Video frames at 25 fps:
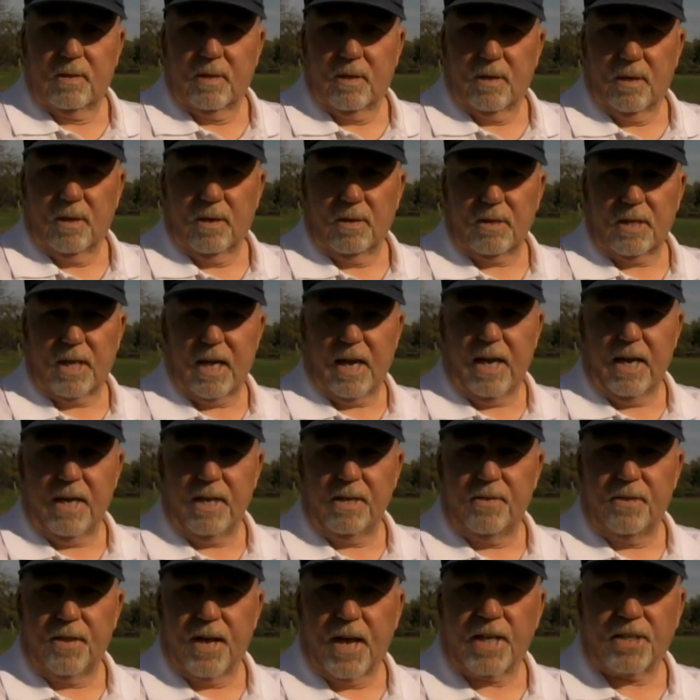
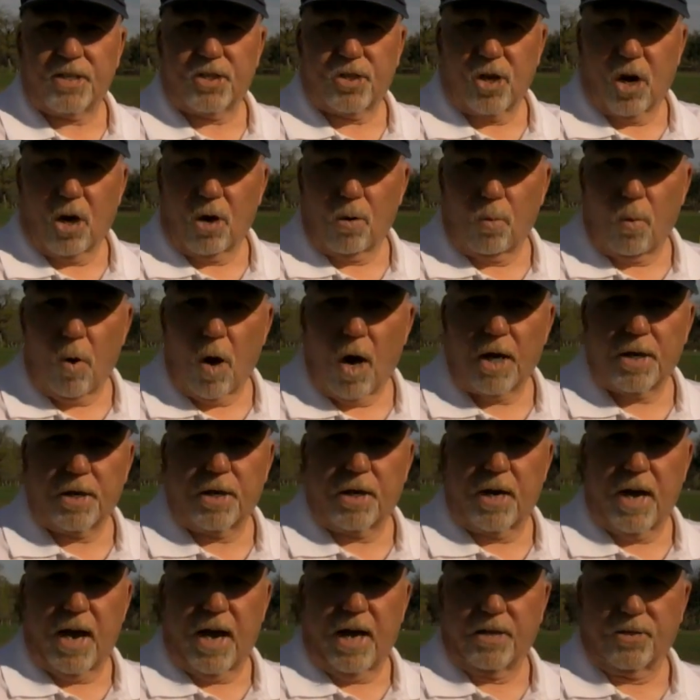Okay, that's our
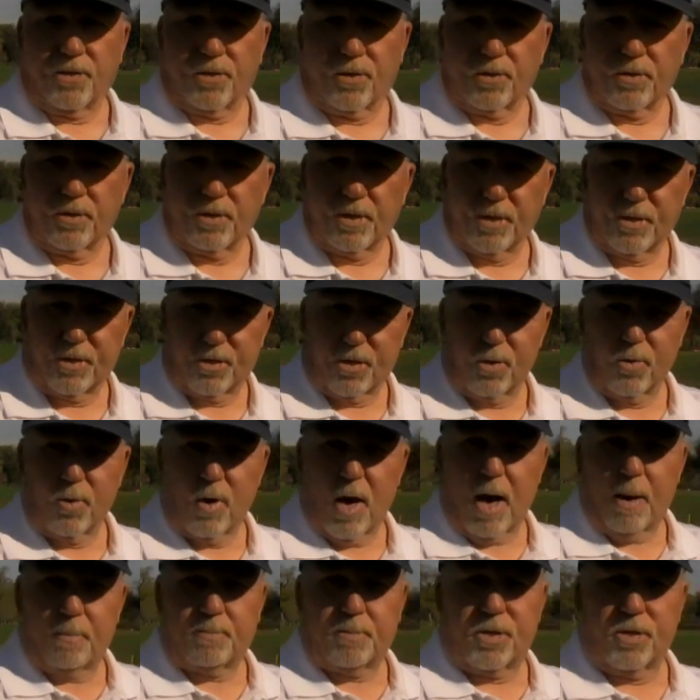water hazard, the two
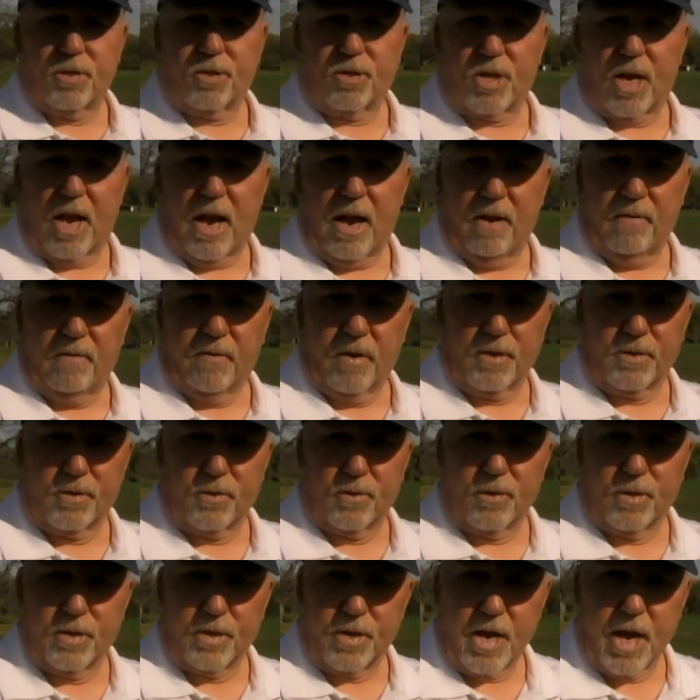options you have
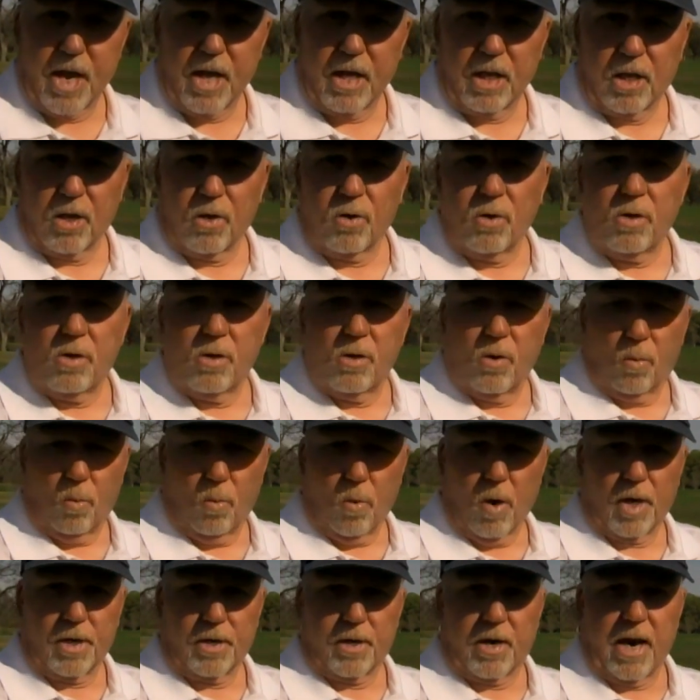under the yellow
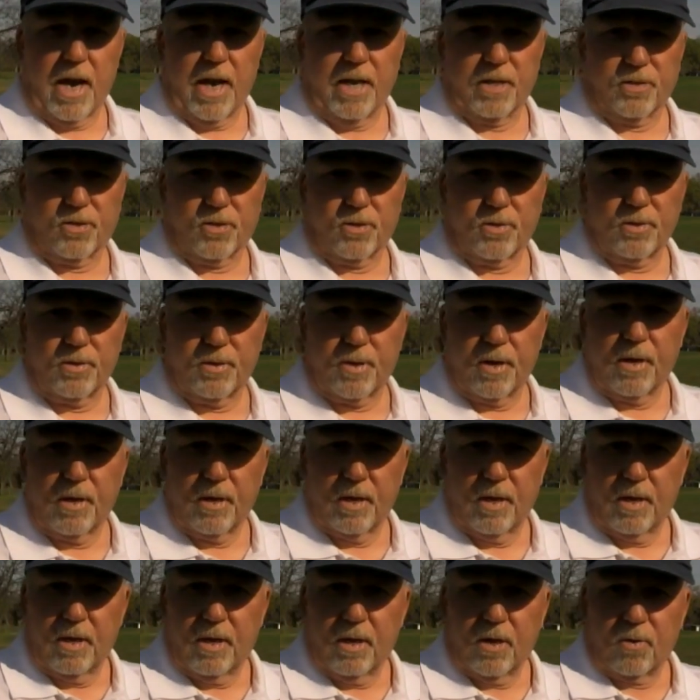water hazard
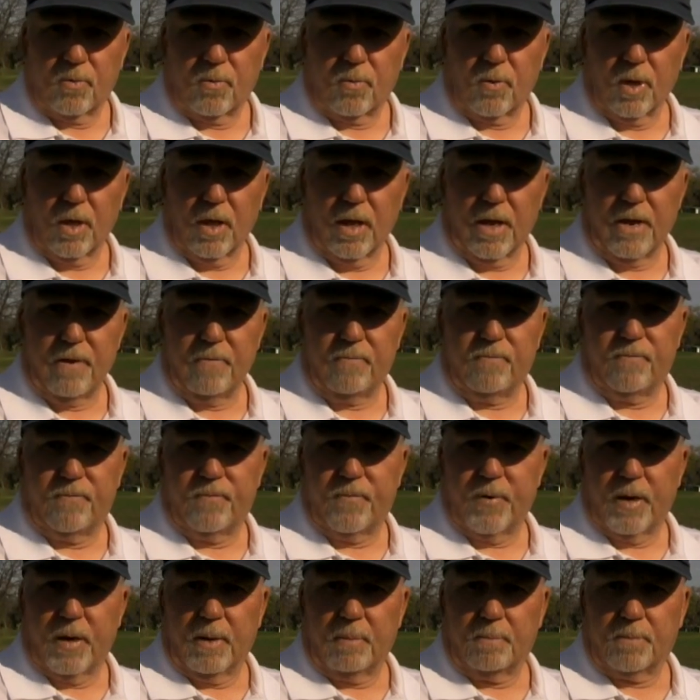relief
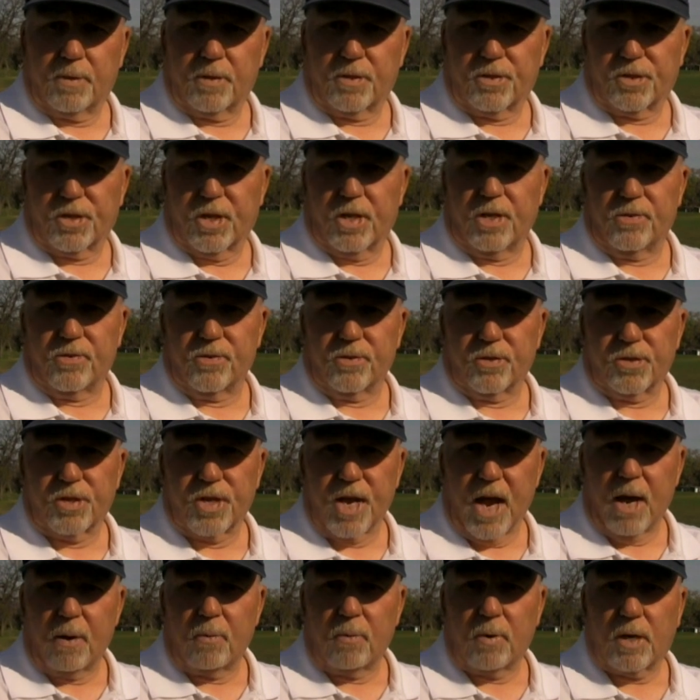procedures.
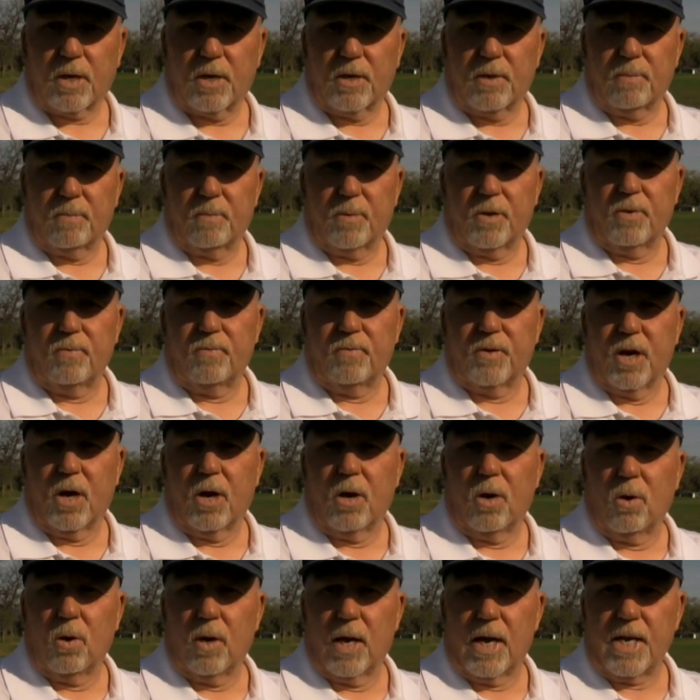Now we're going to move to
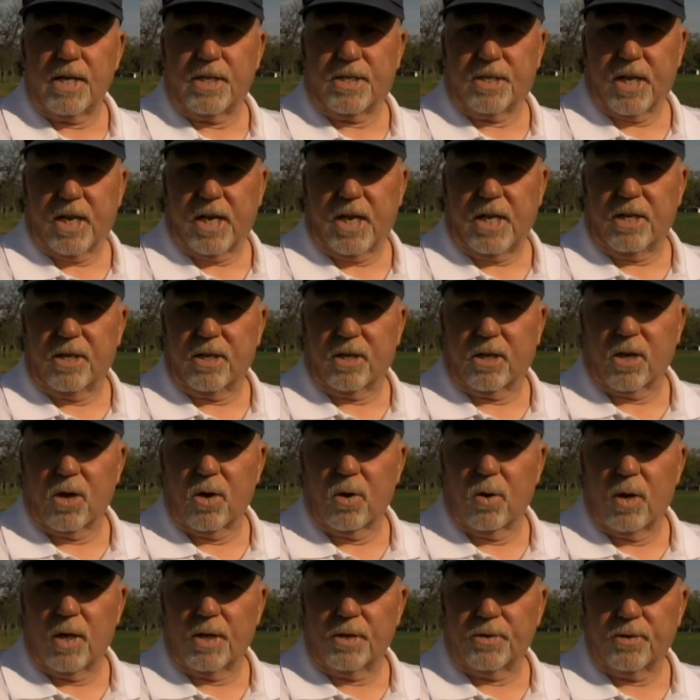hole 18 and
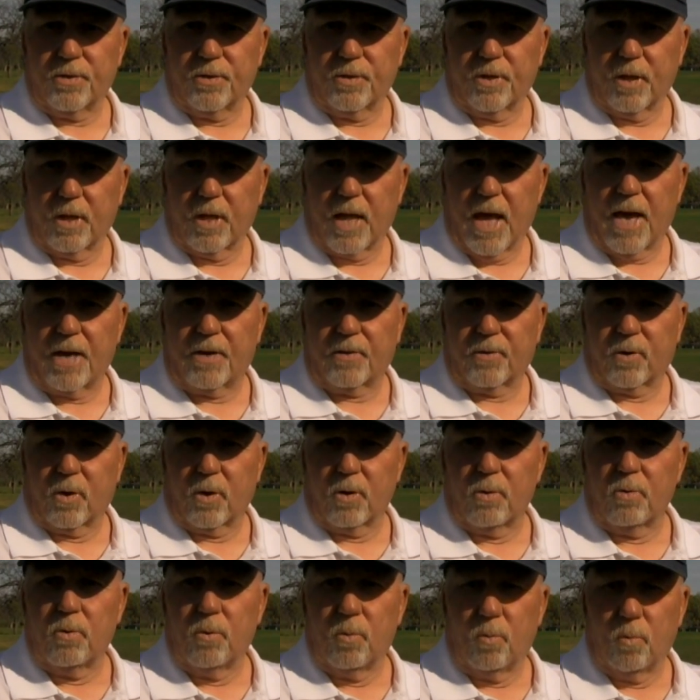go under the
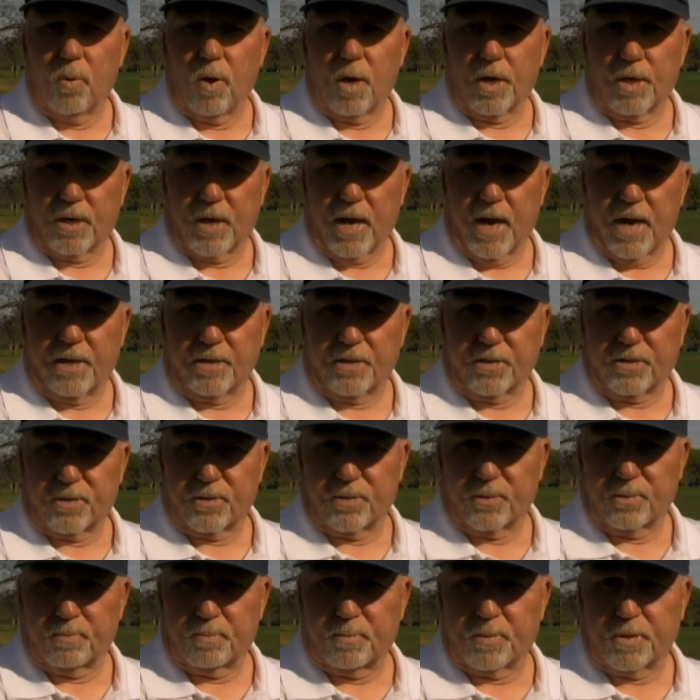lateral water
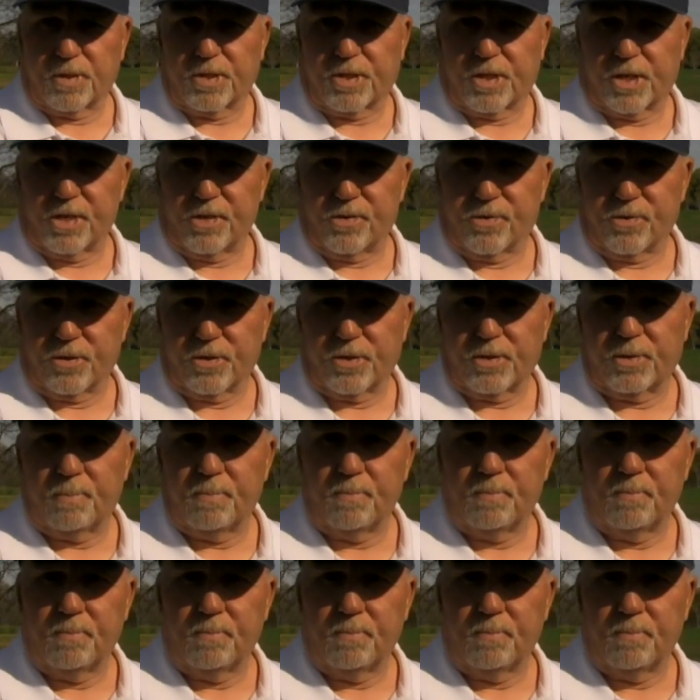hazard procedures.